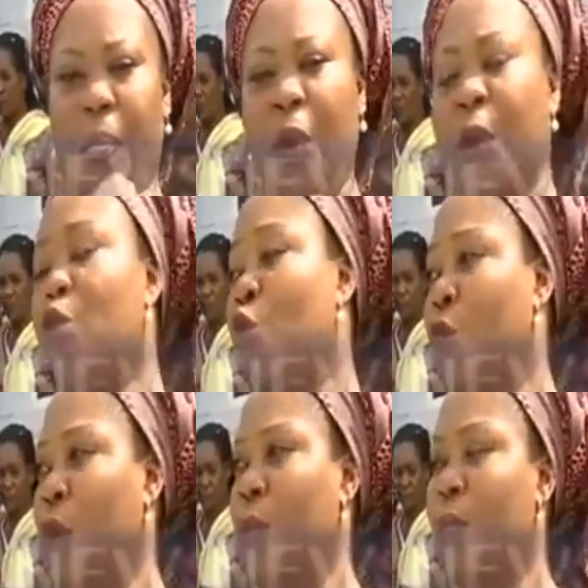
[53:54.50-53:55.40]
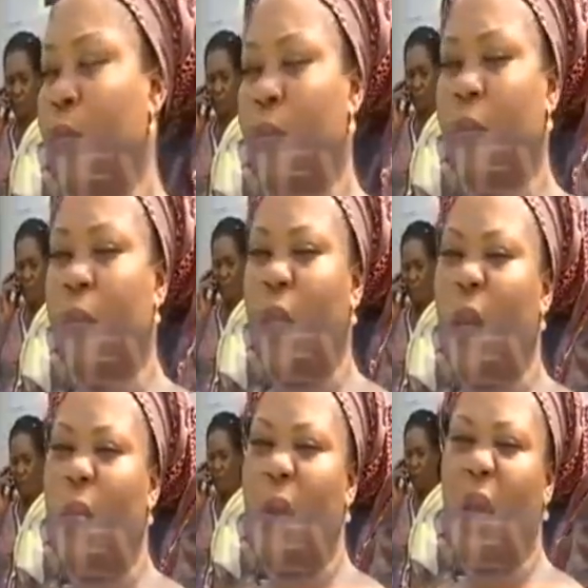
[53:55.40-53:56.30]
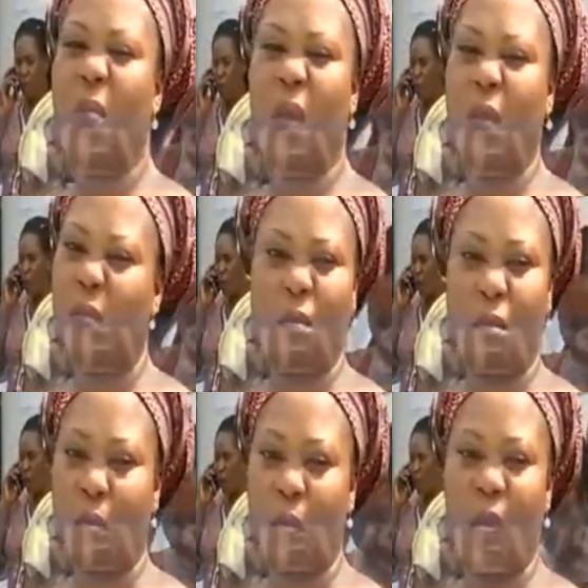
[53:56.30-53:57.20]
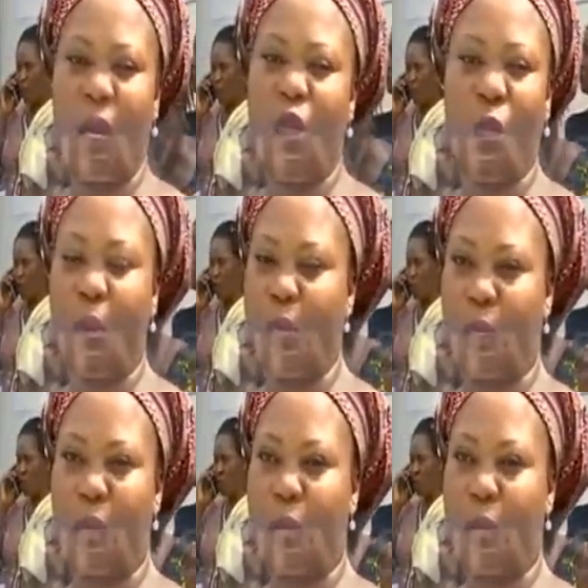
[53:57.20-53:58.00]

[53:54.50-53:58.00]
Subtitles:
three children, make me a little bit